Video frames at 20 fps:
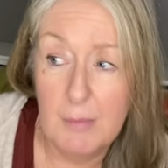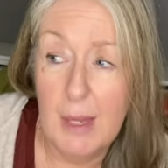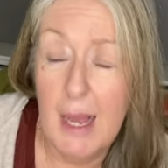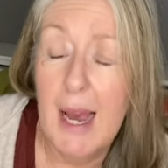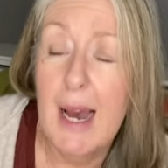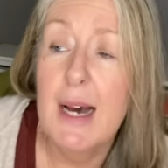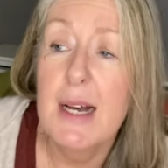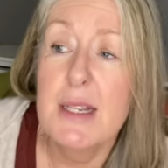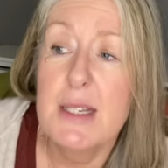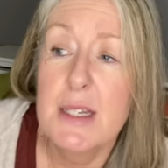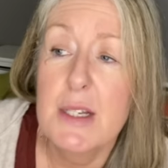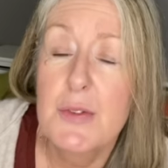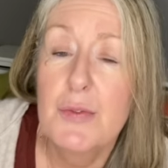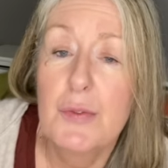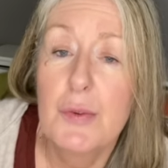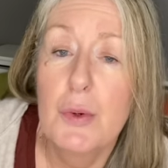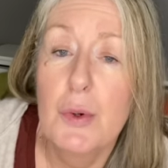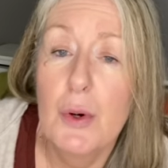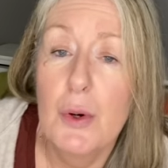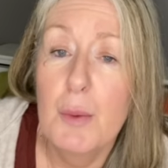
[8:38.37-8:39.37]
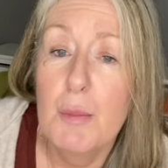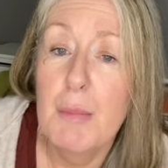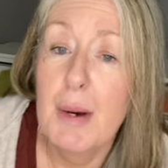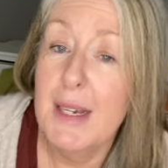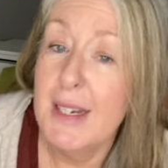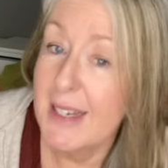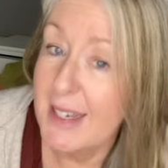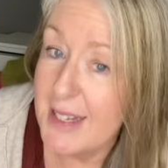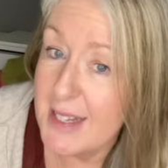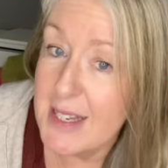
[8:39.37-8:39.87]
ask for my
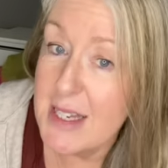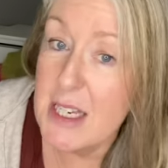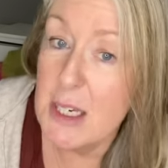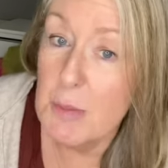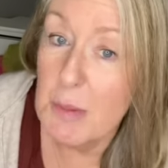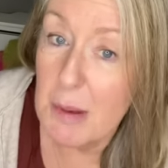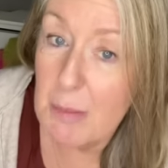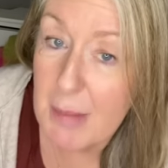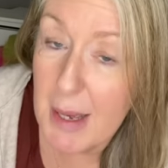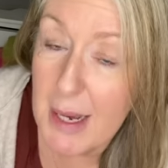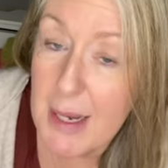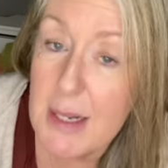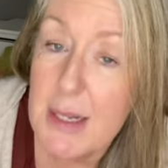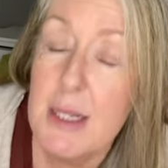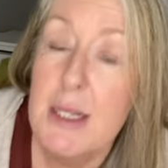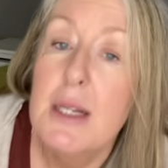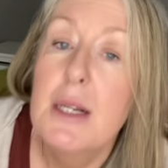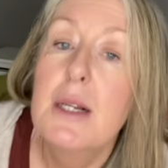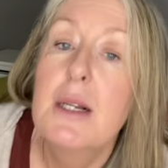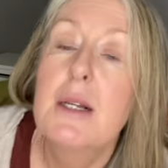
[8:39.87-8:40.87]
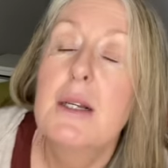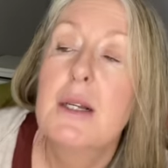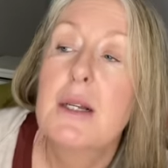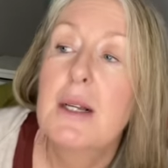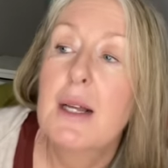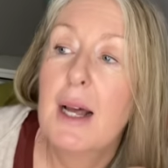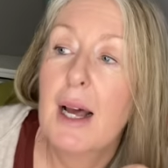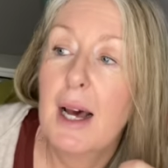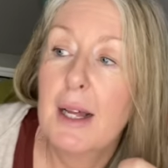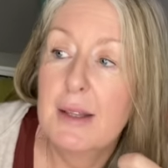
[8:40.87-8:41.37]
needs to be met
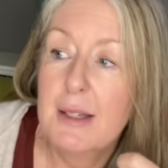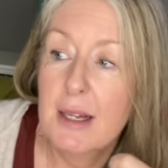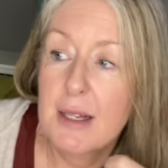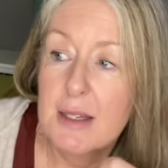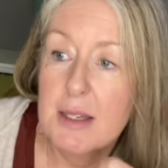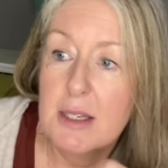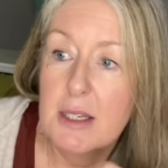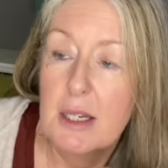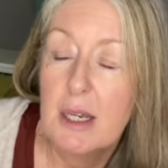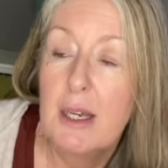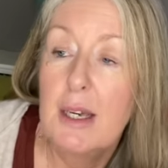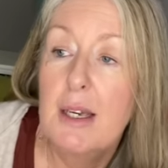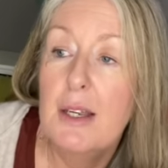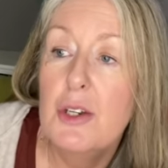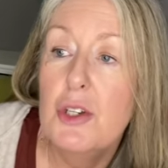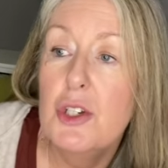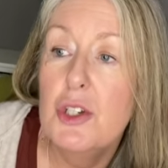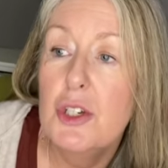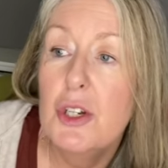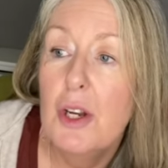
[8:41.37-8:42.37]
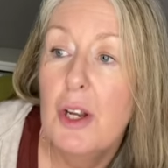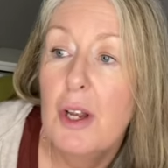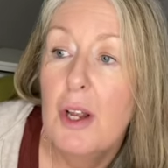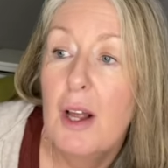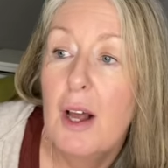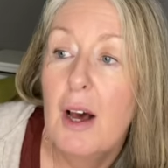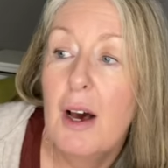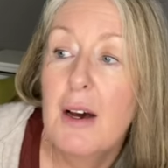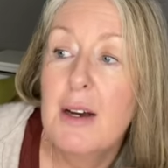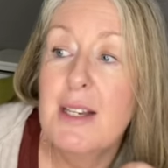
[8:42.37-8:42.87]
at that stage,
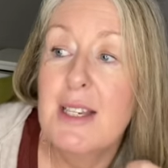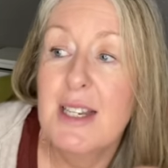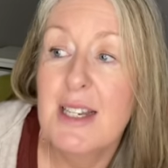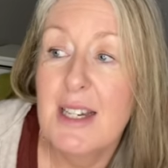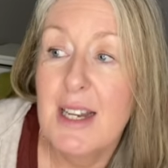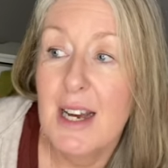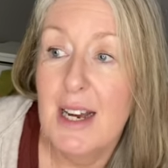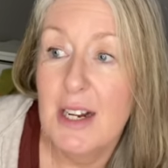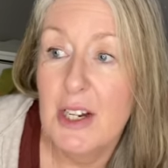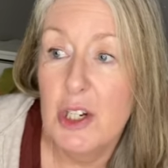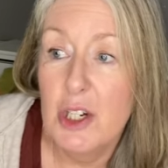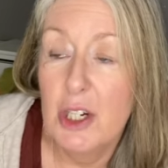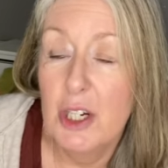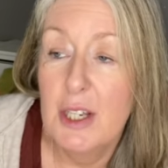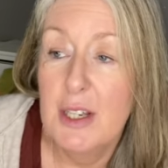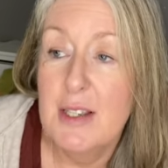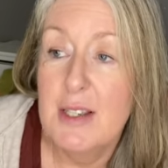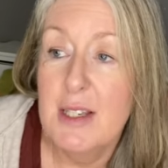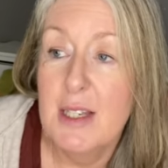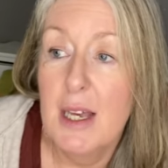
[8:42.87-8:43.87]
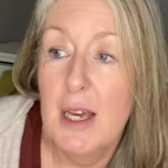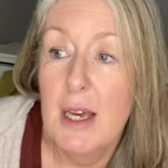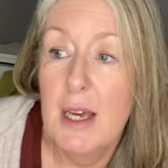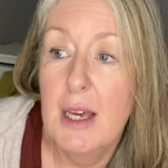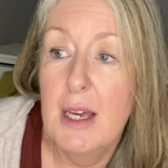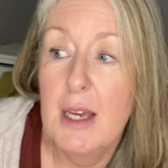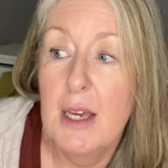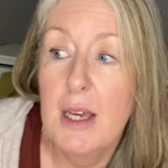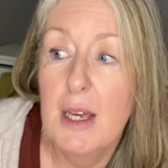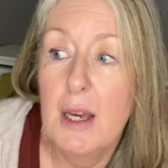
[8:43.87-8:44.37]
I did actually
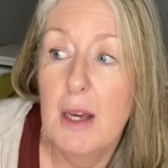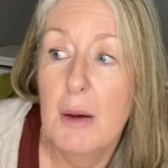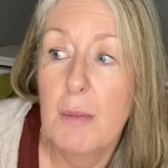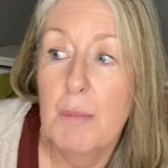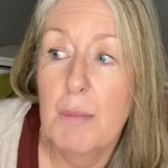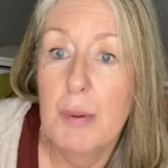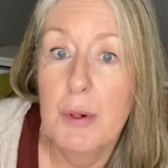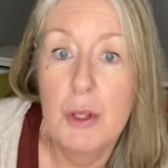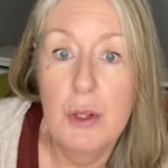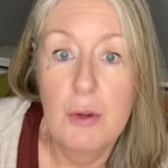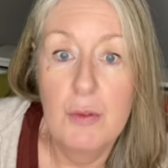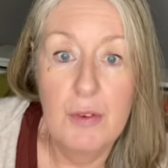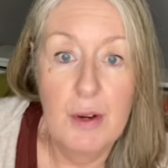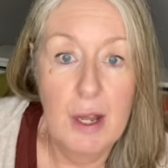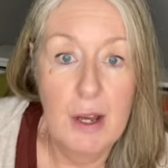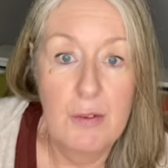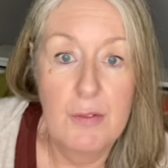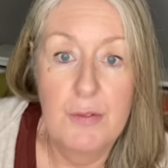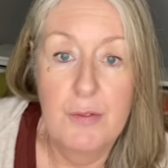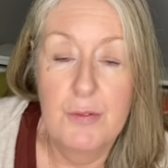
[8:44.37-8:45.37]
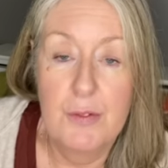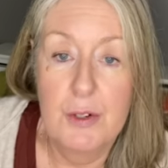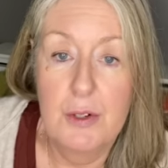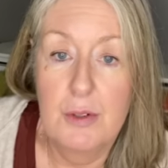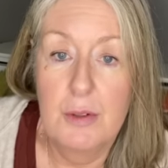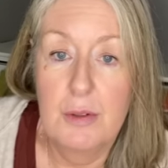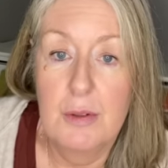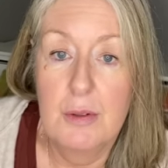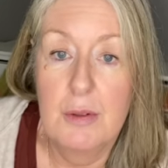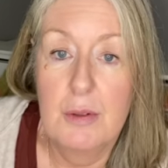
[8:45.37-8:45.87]
say, but you've left
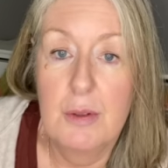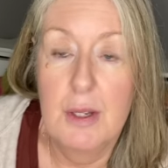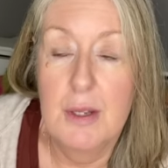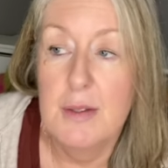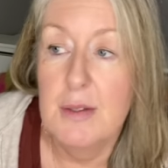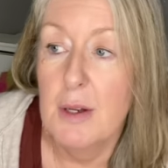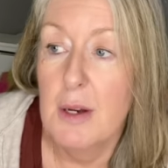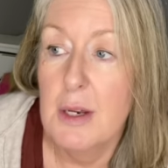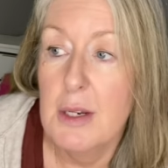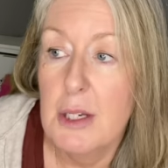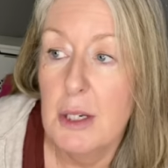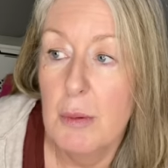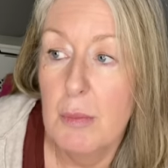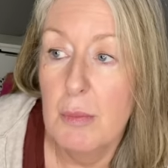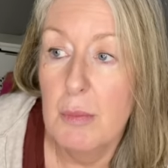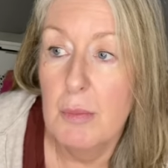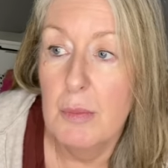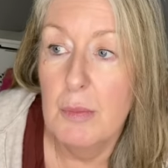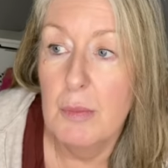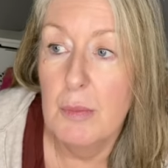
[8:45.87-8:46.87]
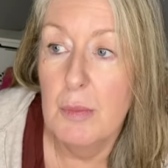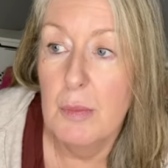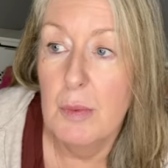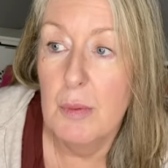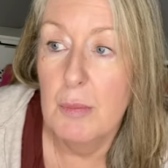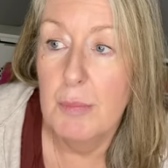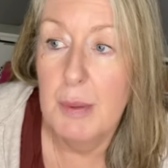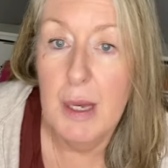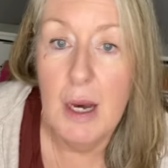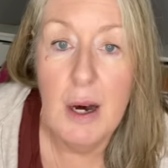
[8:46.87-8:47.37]
this item
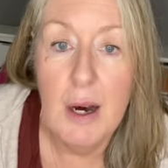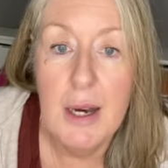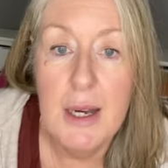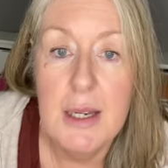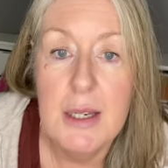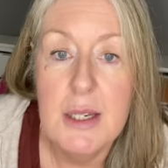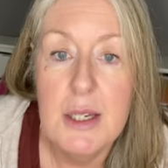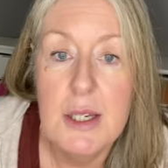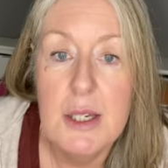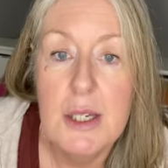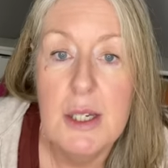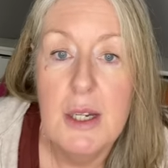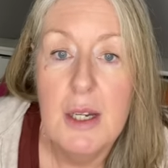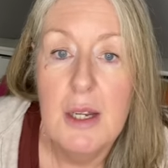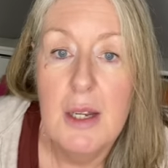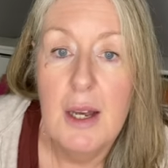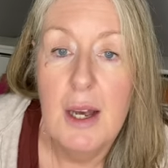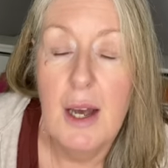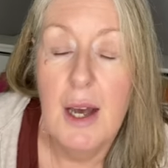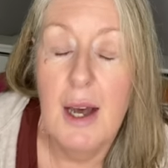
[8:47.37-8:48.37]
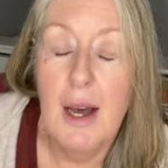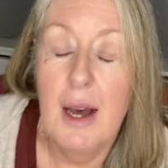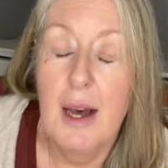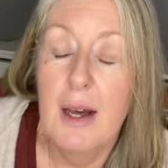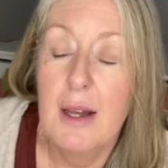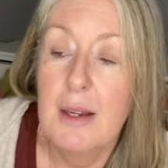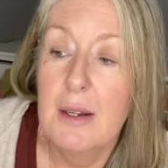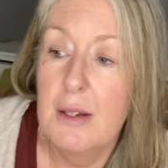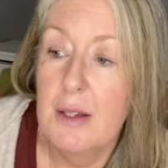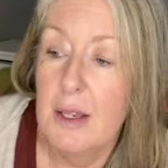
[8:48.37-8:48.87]
behind.
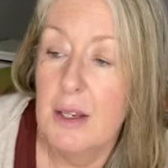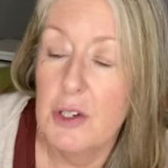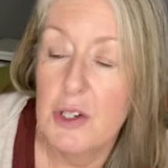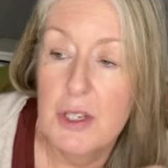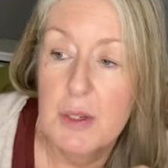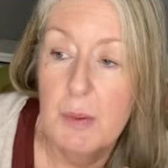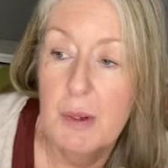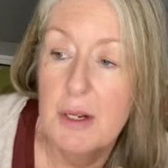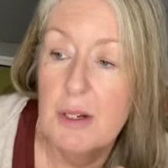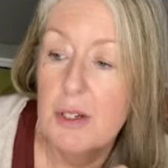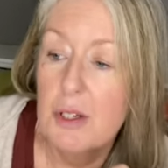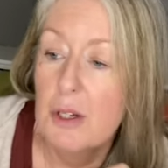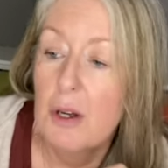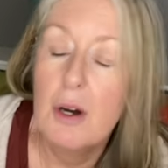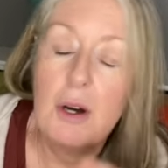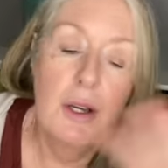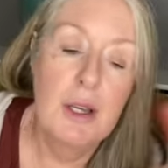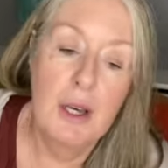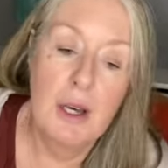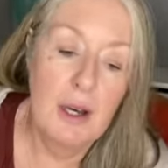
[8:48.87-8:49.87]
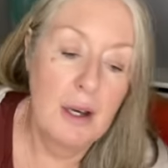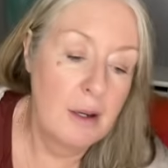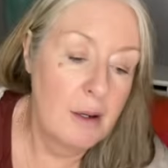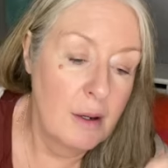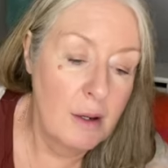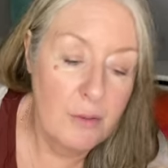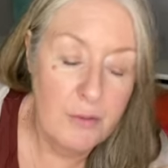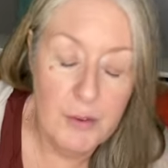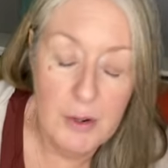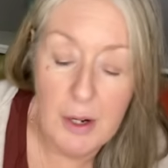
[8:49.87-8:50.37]
And he just went, oh yeah,
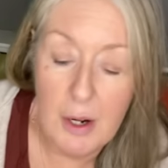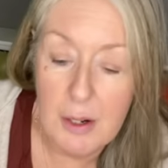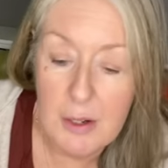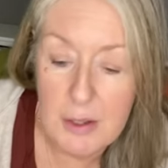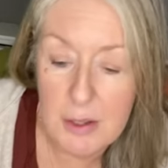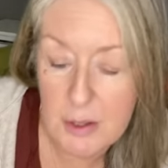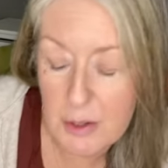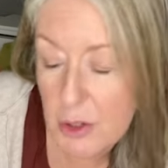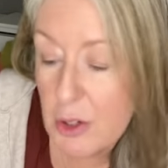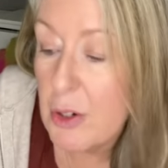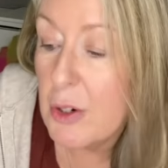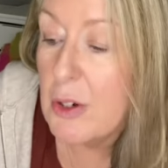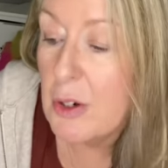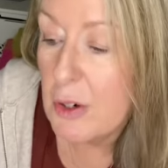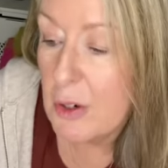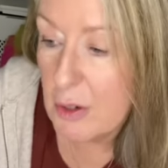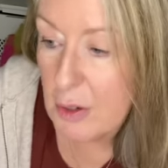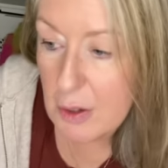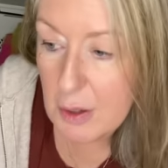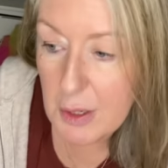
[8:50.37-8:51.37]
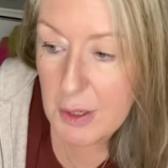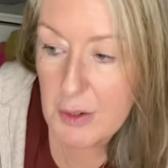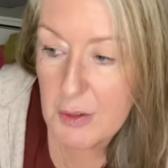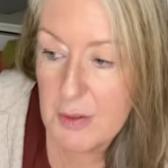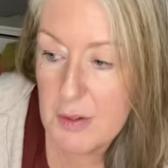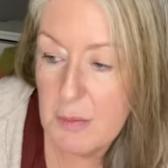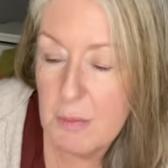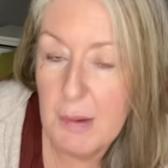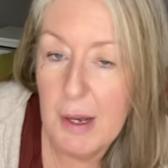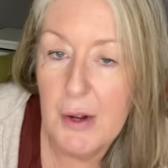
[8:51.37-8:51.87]
I forgot it. Sure, look, it
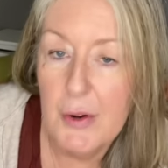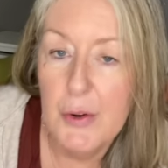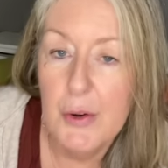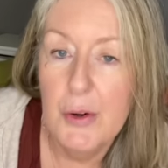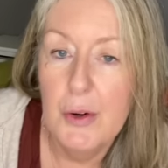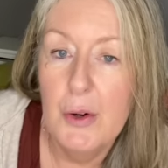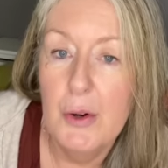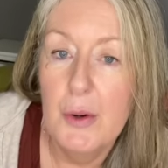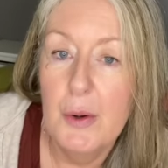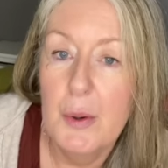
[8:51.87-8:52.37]
doesn't matter.